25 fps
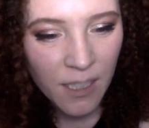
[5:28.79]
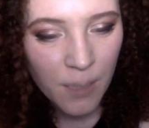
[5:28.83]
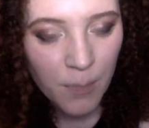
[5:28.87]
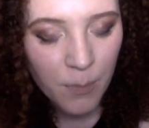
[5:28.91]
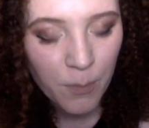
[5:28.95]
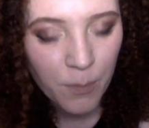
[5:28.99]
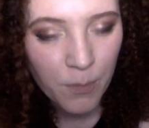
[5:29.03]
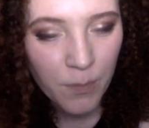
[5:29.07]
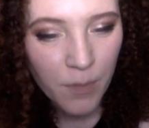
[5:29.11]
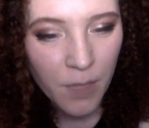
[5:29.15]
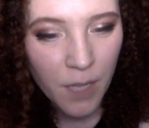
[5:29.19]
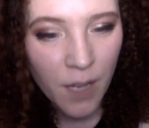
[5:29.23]

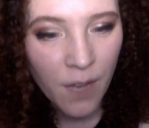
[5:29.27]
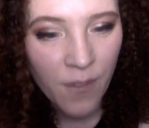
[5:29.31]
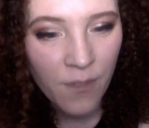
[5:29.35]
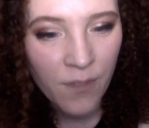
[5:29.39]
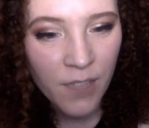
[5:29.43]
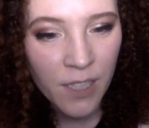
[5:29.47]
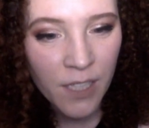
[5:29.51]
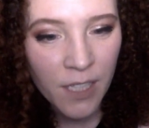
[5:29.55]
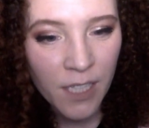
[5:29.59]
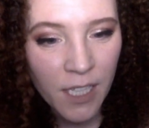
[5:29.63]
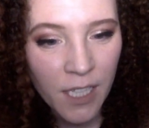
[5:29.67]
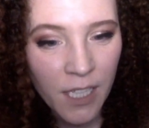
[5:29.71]
I'm
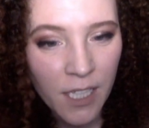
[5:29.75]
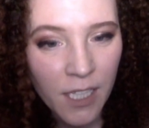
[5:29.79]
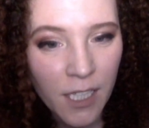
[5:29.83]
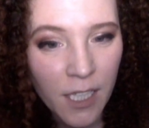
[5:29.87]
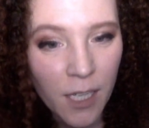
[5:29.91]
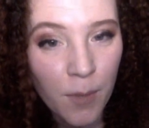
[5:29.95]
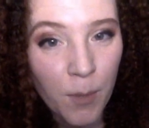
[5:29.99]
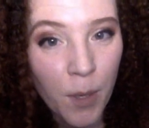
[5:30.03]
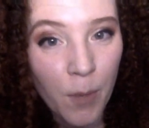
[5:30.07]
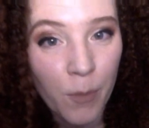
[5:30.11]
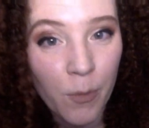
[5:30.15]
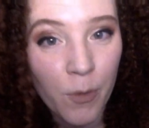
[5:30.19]
confident I can
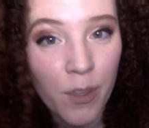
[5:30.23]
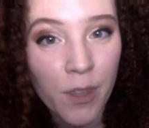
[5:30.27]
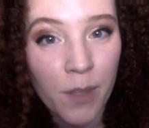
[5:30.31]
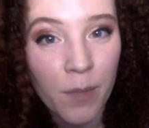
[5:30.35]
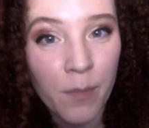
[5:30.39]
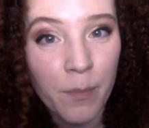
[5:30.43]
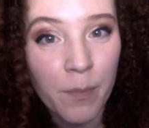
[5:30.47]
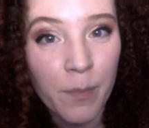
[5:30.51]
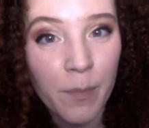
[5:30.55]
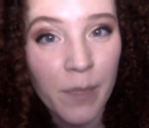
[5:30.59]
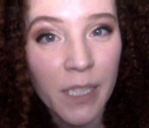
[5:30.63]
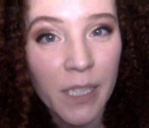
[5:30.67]
come up with
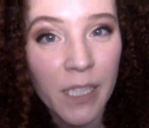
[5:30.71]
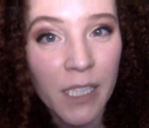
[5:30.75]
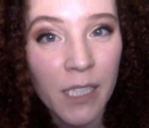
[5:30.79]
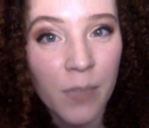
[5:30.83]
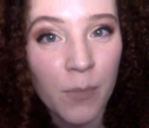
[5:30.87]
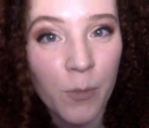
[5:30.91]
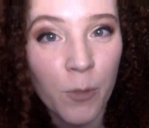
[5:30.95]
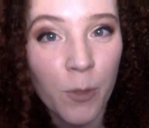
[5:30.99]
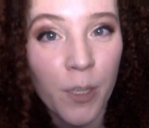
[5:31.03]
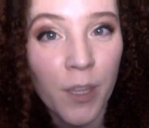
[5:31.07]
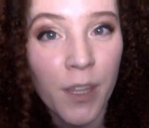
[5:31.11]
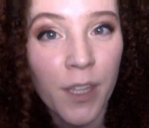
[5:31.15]
a
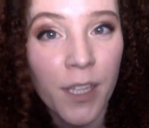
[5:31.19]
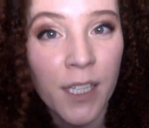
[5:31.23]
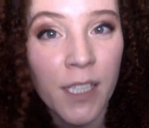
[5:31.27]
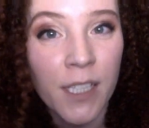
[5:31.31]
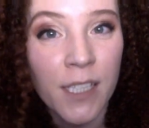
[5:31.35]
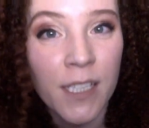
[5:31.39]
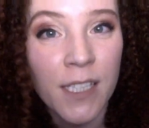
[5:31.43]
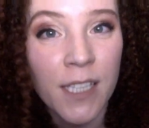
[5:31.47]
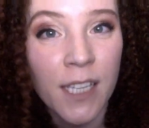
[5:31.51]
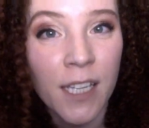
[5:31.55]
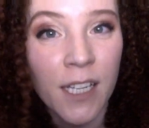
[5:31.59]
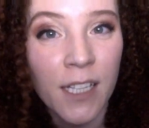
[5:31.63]
million more
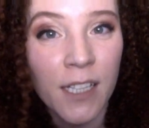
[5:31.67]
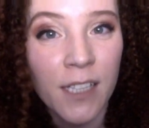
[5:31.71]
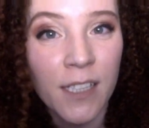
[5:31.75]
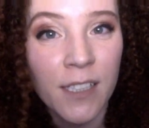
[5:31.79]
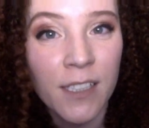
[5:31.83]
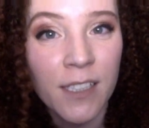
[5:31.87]
things that